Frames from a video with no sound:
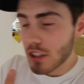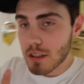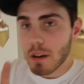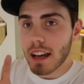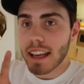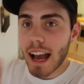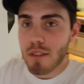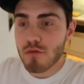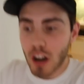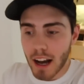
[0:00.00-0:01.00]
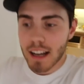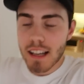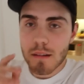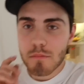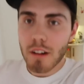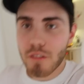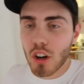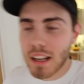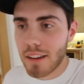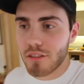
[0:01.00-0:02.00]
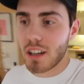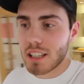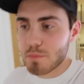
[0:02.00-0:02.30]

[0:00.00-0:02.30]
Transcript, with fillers: because my vlog camera